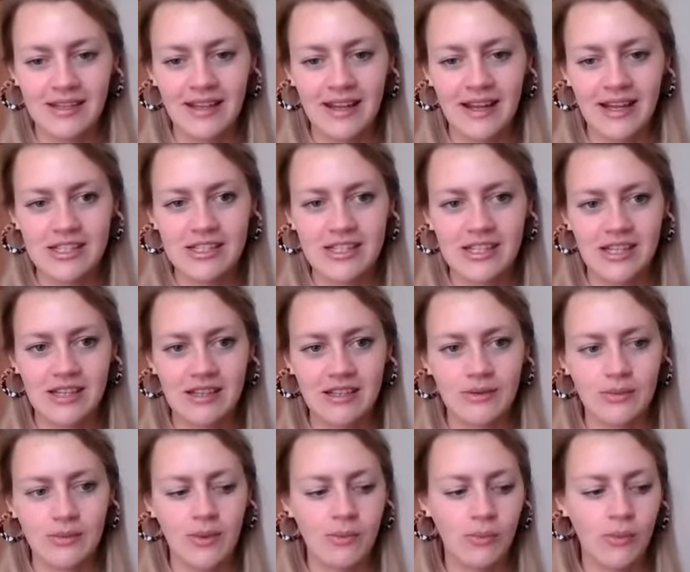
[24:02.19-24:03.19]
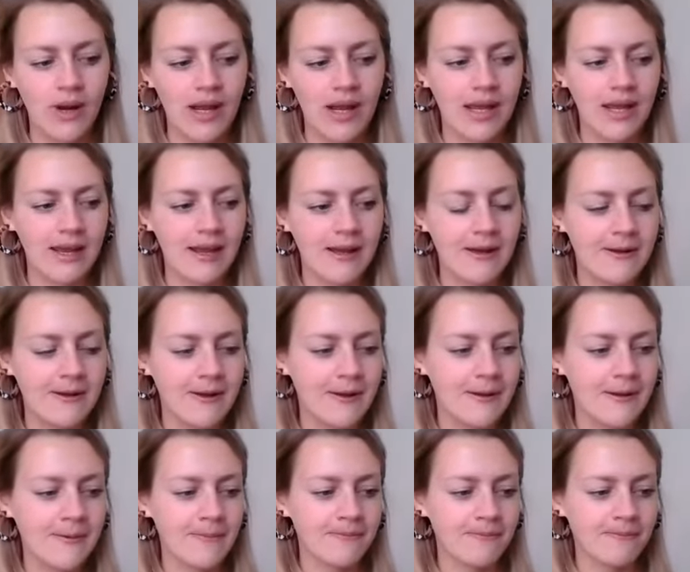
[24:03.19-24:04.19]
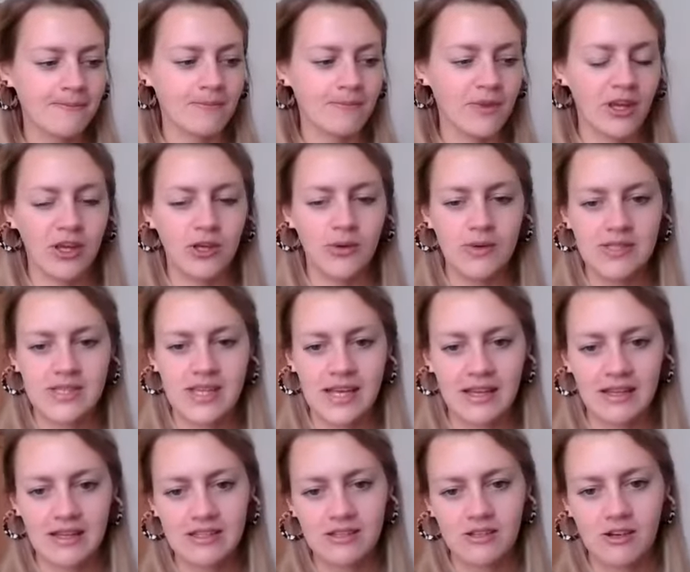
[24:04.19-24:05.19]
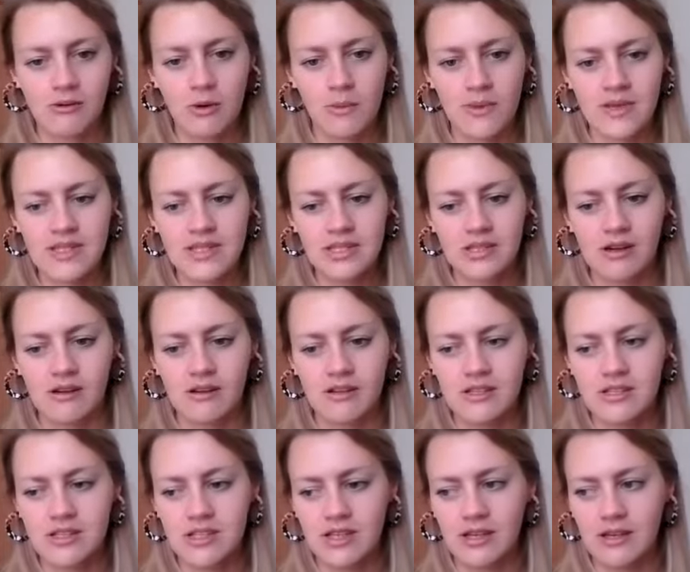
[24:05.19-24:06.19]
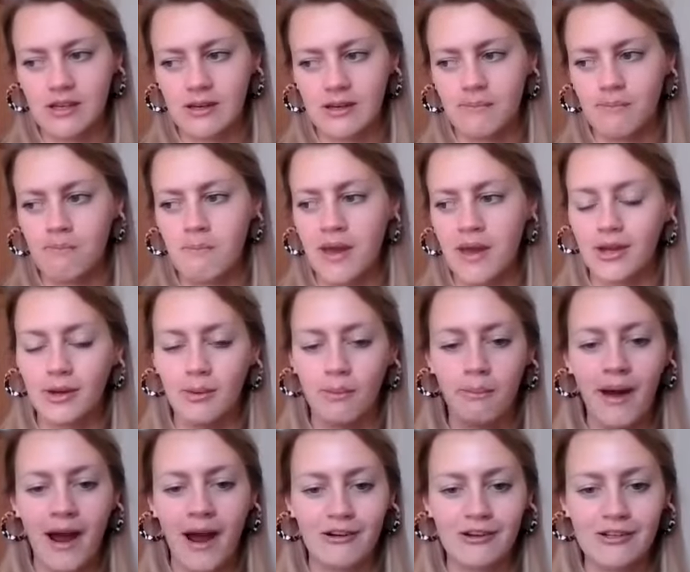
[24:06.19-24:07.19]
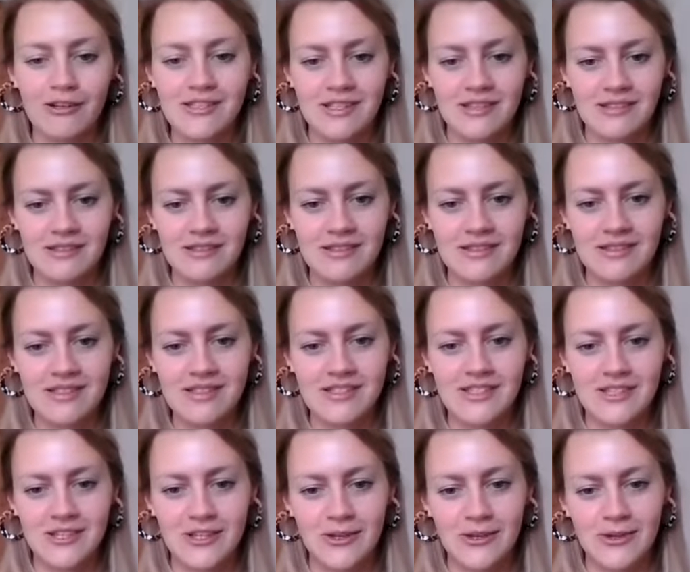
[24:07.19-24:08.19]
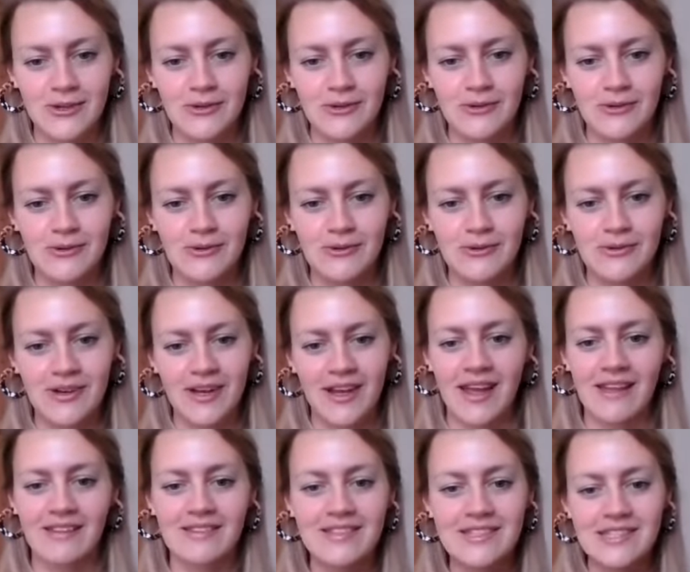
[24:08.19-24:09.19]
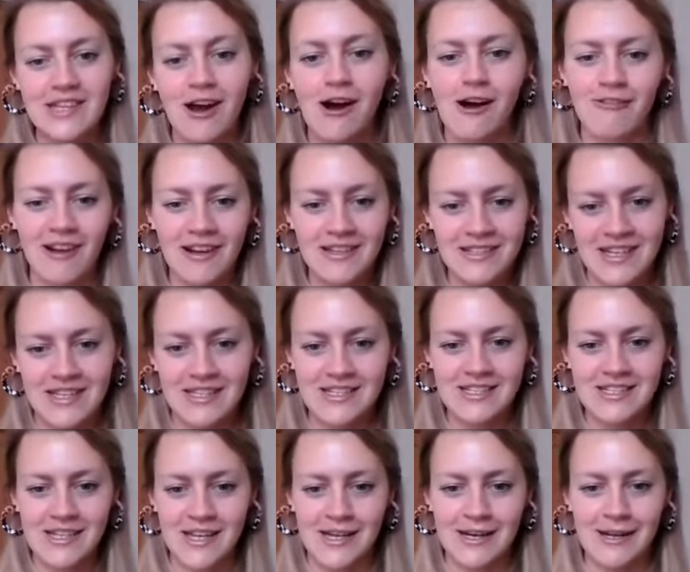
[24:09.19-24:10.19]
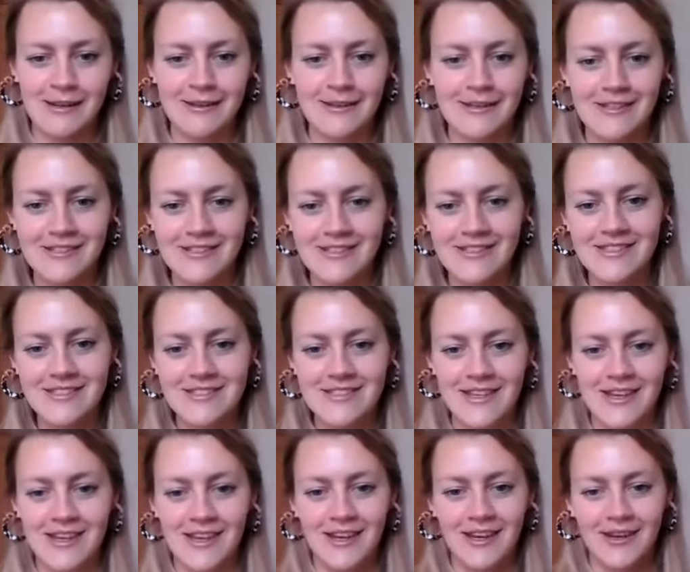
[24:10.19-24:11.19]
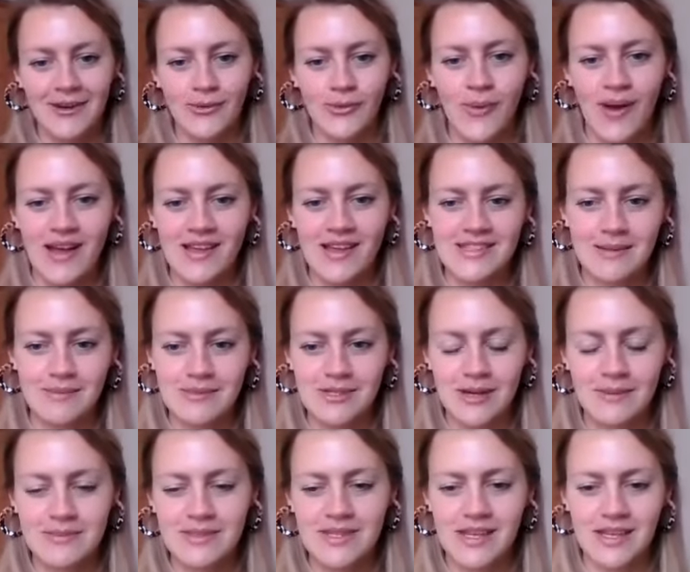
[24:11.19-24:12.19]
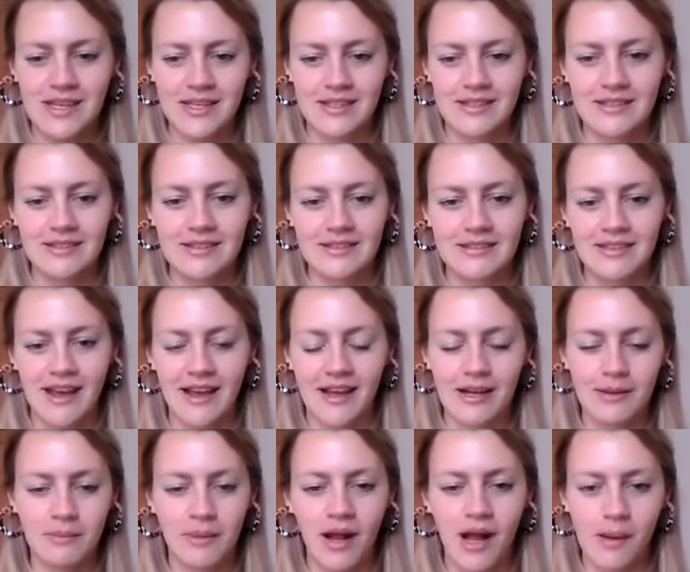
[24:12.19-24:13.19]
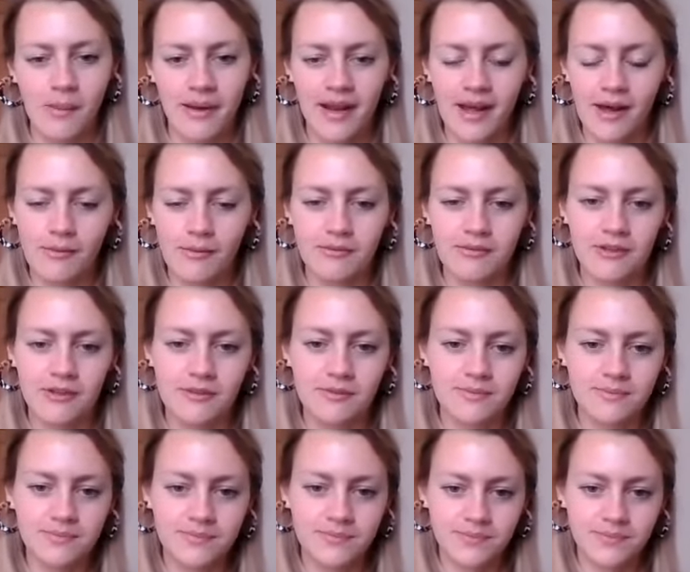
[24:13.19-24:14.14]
And then actually, that when we, like you were saying at the start, when we start to make comparisons against our identity and others, where sometimes that can become unhelpful.